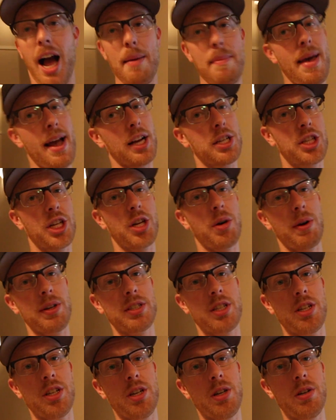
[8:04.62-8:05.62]
I'm actually going
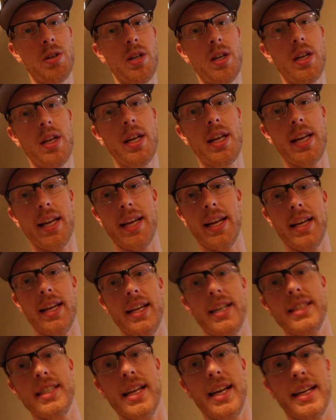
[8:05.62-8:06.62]
to do
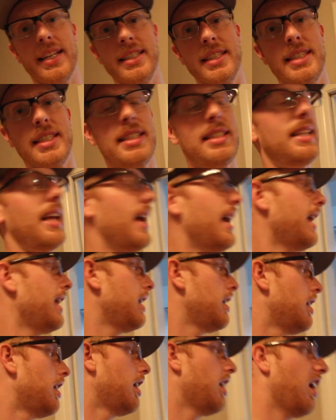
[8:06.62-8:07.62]
is,
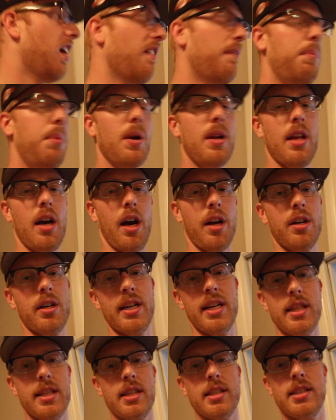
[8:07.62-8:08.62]
instead of putting it
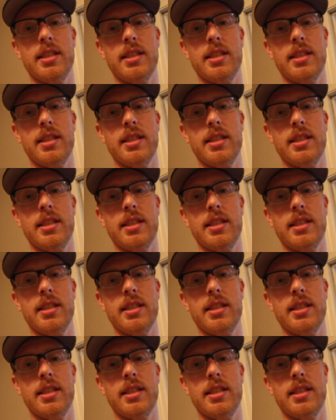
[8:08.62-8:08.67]
underneath the